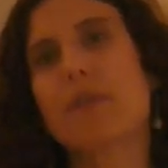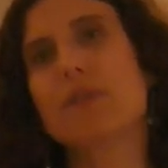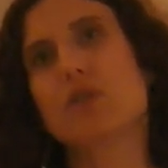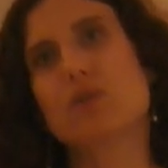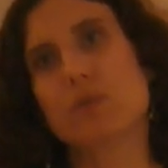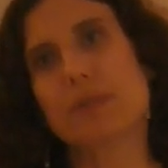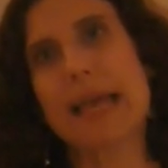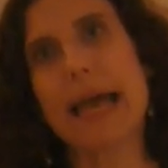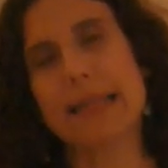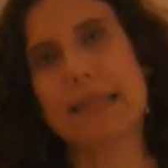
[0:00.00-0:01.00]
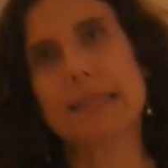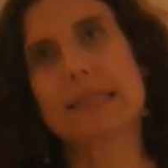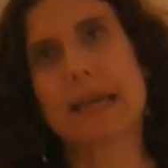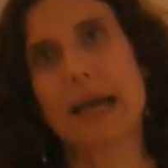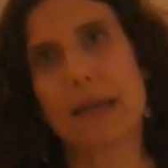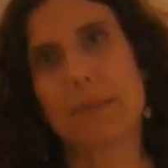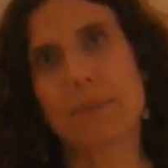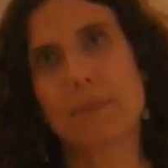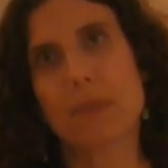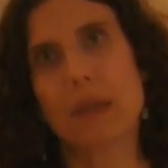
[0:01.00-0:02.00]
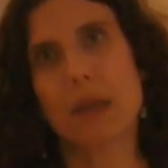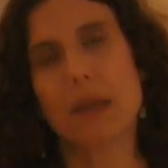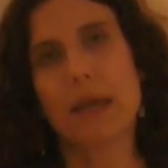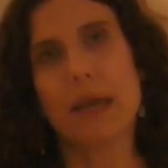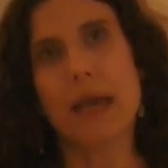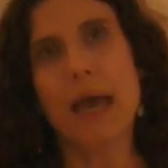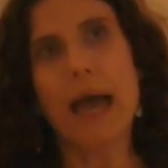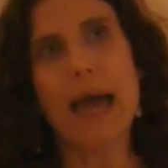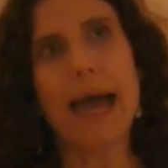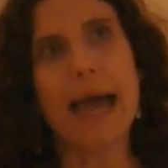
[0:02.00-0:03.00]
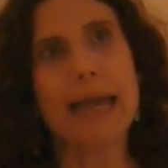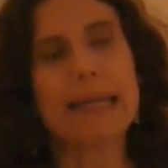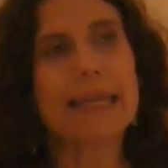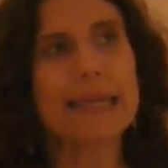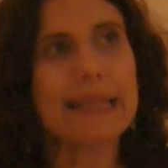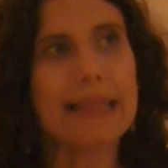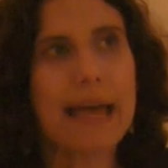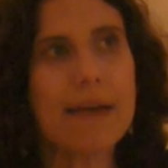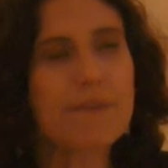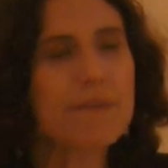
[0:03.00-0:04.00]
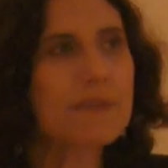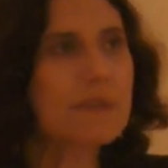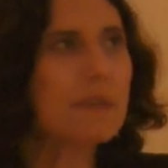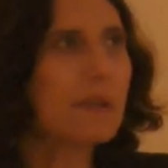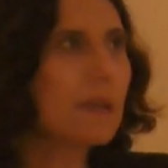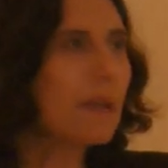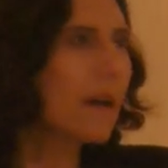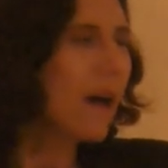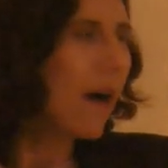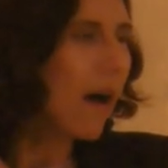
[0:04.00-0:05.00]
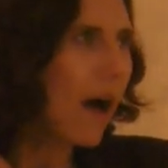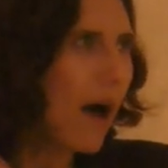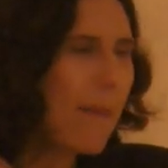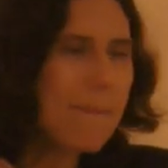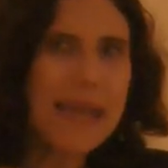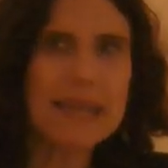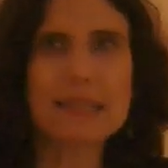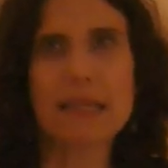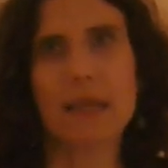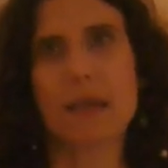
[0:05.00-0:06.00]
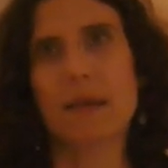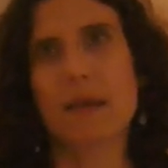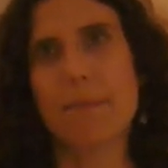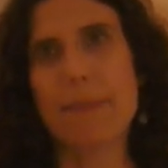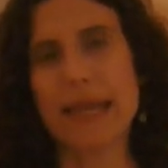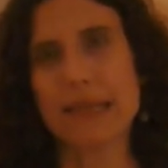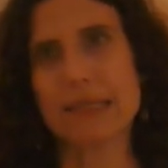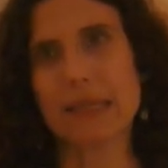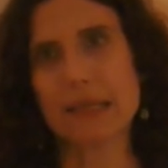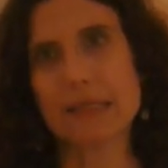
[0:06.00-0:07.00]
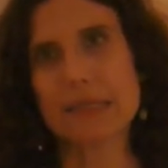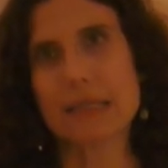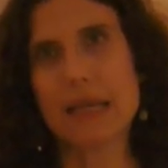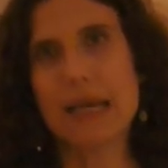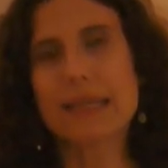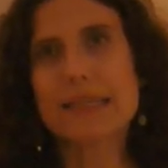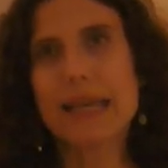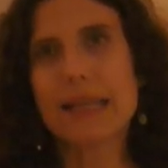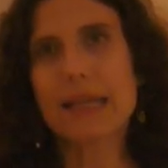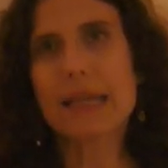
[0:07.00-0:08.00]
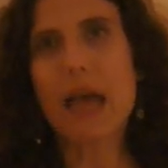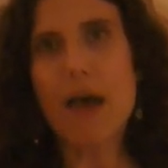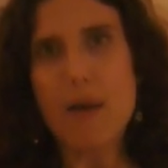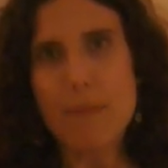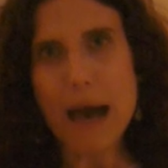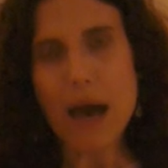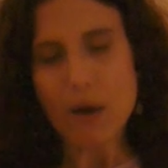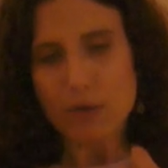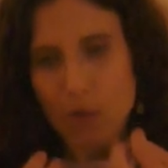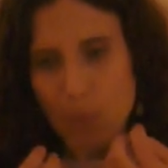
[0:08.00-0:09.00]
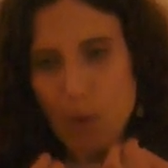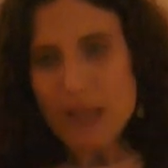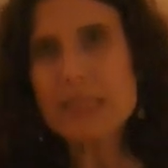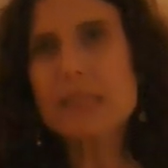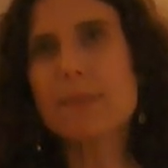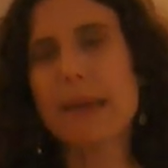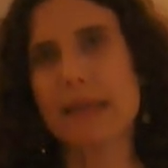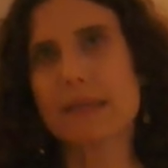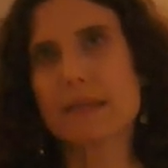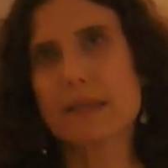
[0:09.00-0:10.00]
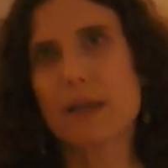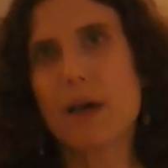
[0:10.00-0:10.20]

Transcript: of the Jews at this time. And he left amazing paintings telling about what it meant